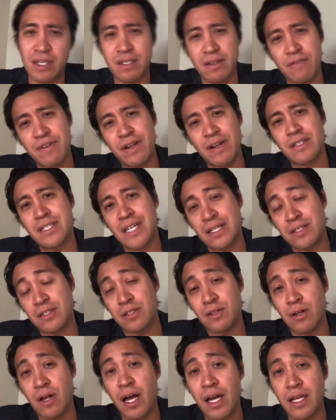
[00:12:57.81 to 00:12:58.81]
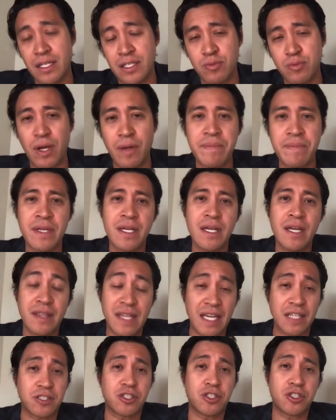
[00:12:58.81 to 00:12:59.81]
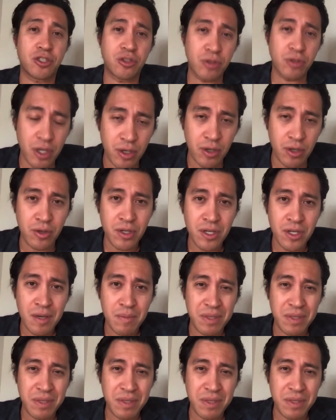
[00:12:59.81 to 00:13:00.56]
They're a very technical audience. Well, that's true,